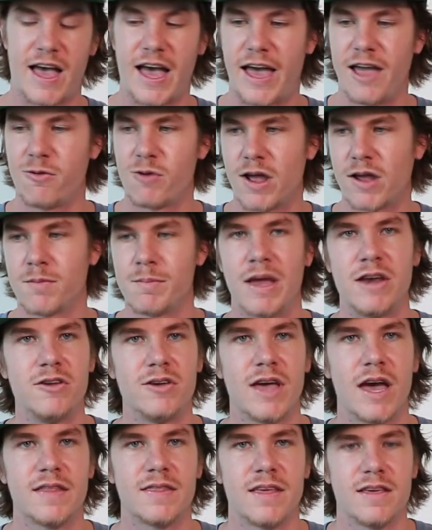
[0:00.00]
I recommend you
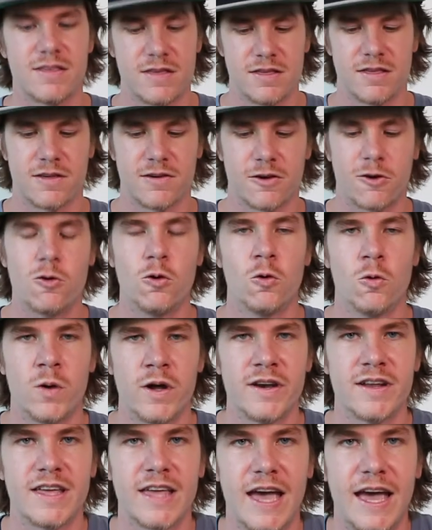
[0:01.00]
get this. This is a cool
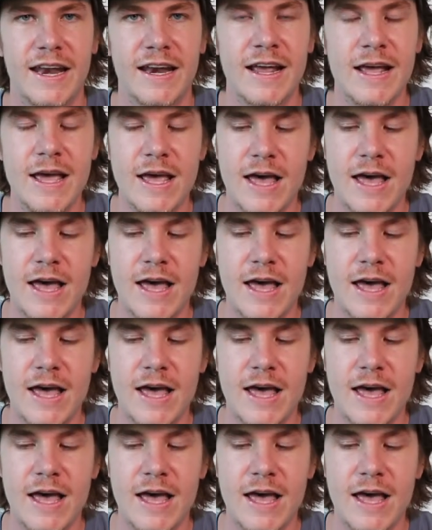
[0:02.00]
one to get.